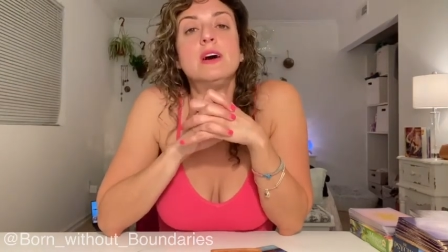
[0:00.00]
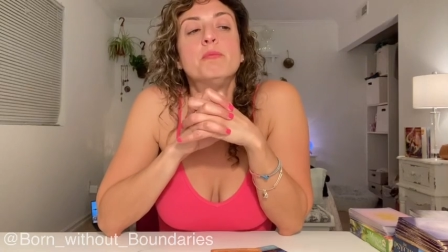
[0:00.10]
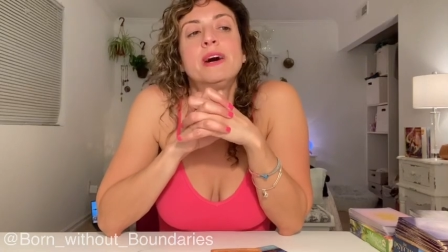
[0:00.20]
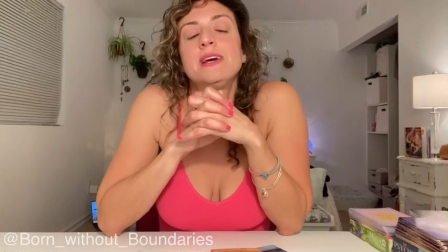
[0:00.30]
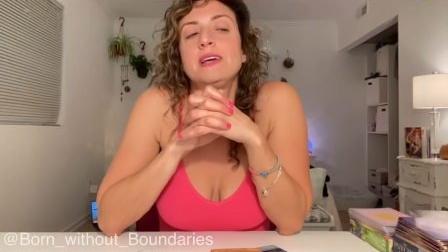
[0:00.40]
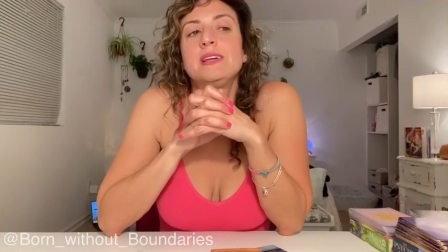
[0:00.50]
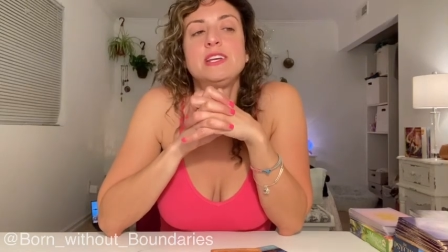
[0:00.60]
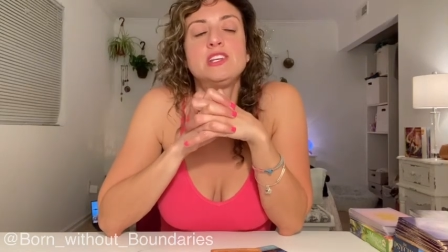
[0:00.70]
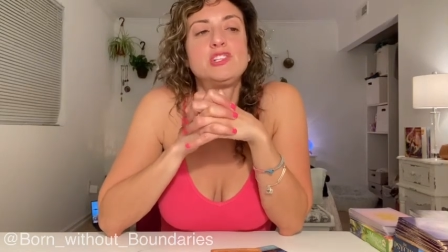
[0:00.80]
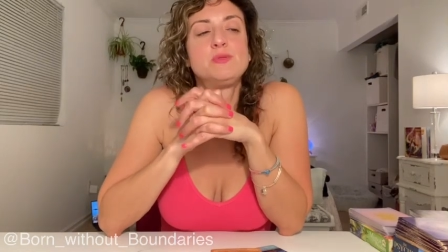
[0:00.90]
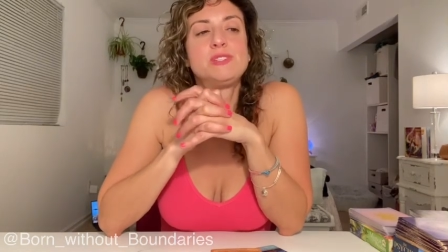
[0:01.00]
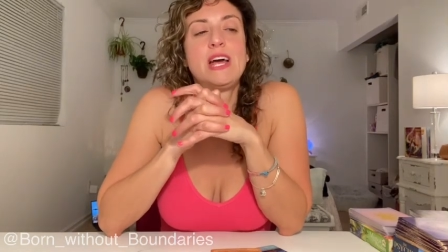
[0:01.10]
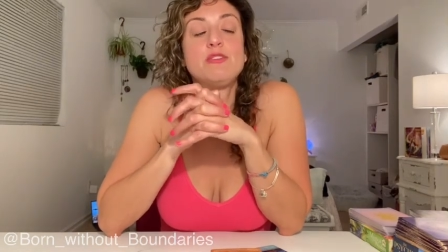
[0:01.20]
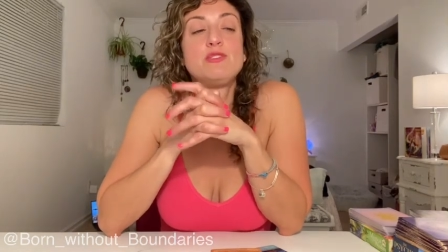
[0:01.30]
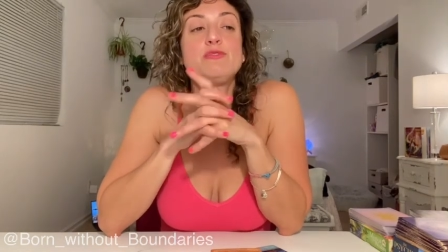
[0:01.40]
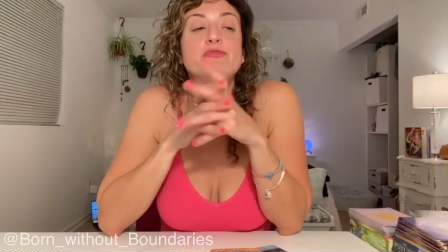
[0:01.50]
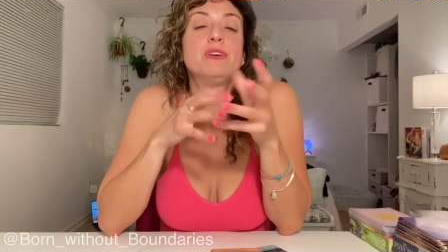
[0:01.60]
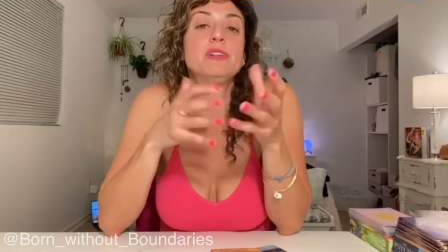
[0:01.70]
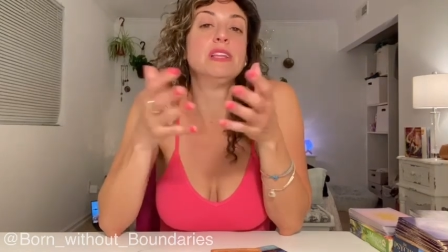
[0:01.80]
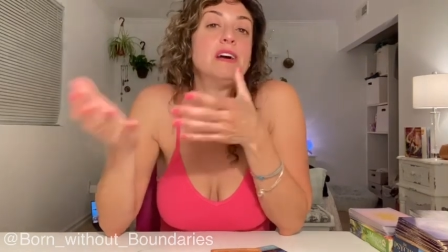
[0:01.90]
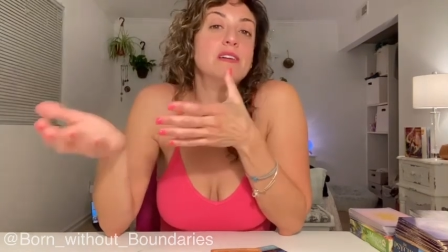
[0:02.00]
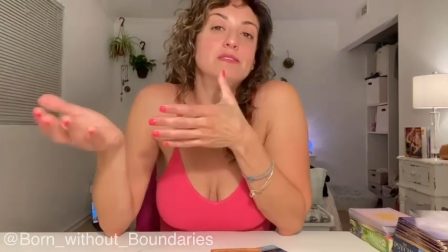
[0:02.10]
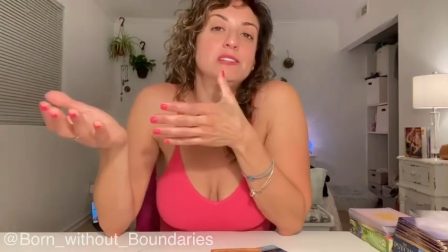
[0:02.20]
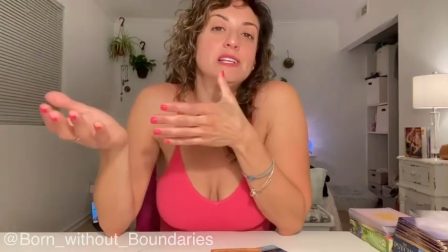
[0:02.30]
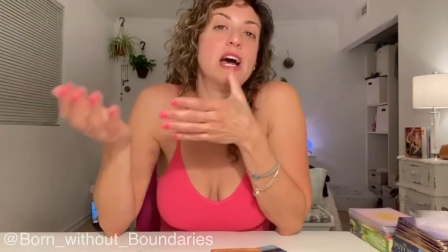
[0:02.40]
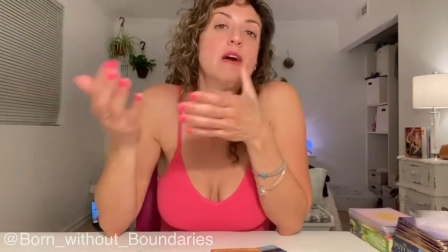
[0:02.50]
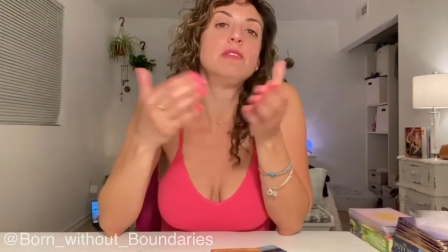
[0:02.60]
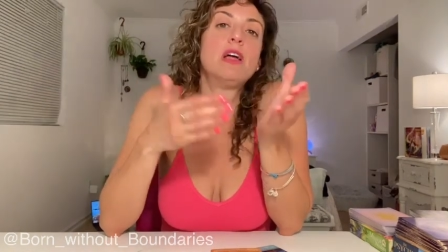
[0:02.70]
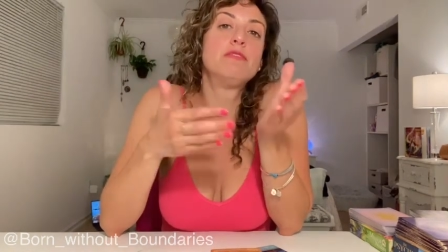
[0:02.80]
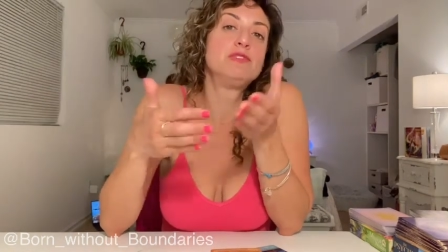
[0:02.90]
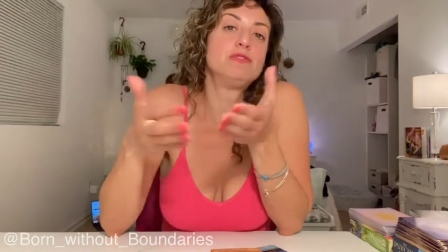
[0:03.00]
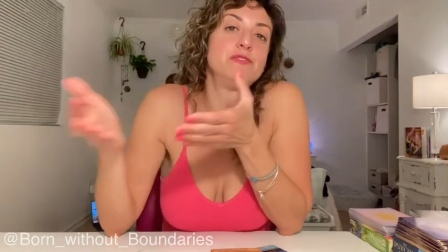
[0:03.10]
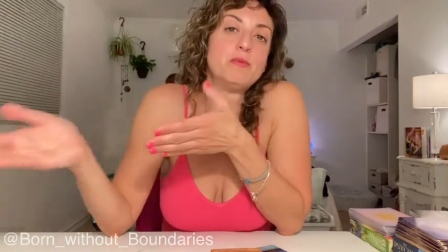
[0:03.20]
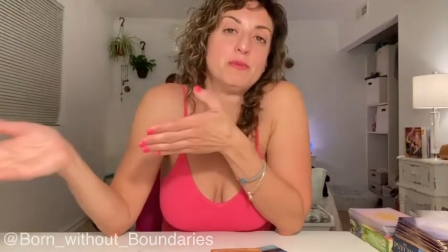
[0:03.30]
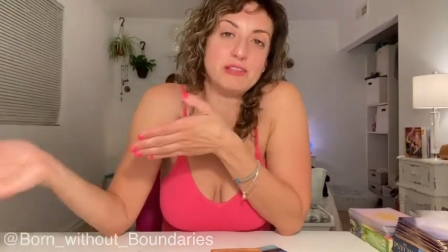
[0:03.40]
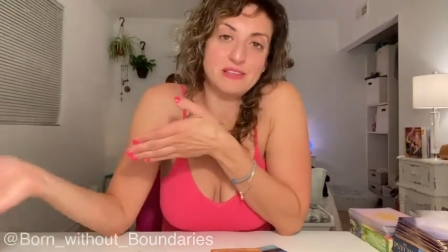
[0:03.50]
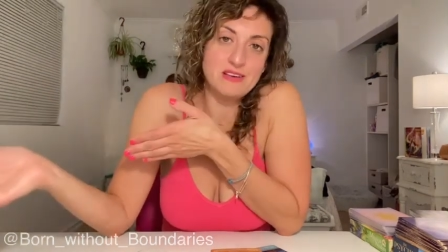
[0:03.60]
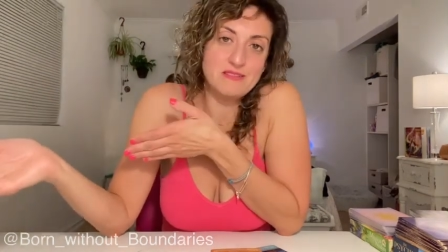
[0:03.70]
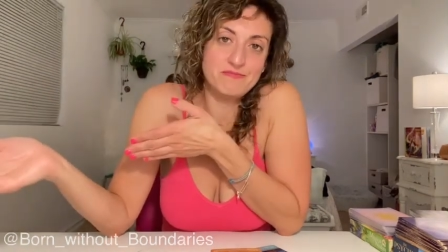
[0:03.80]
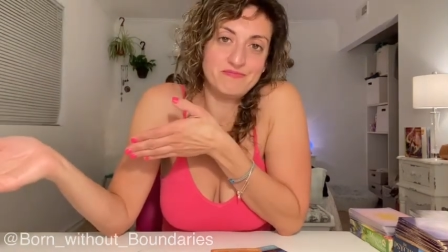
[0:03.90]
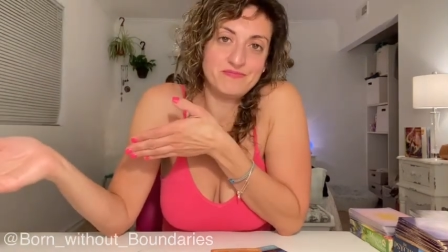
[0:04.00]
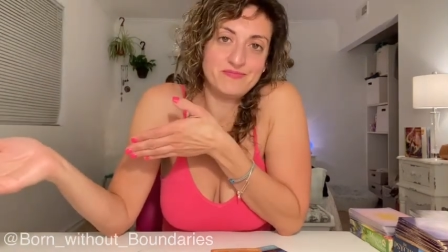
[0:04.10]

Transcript: but in issues in how you feel loved and how loved you feel by them.